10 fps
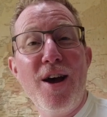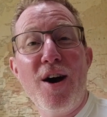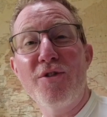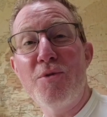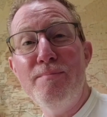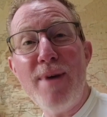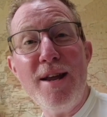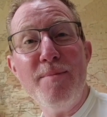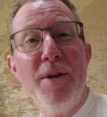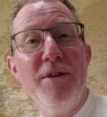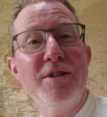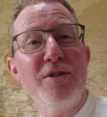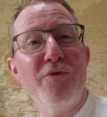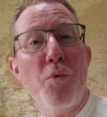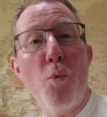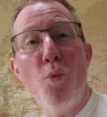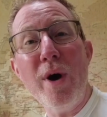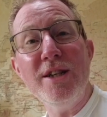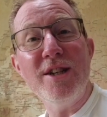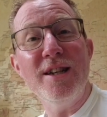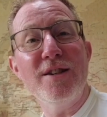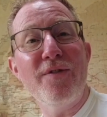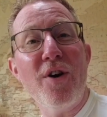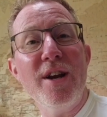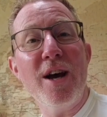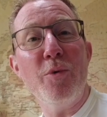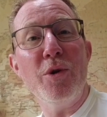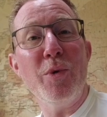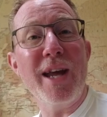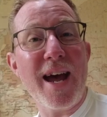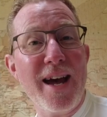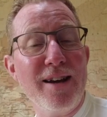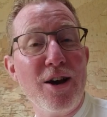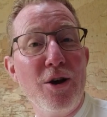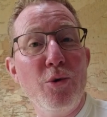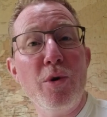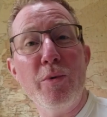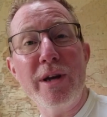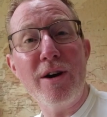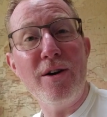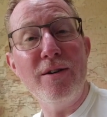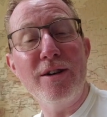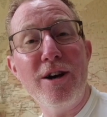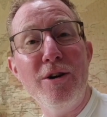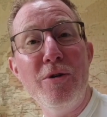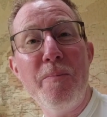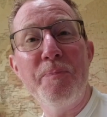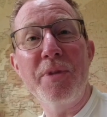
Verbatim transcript: After many months of waiting to find out whether we can go, whether we can't go,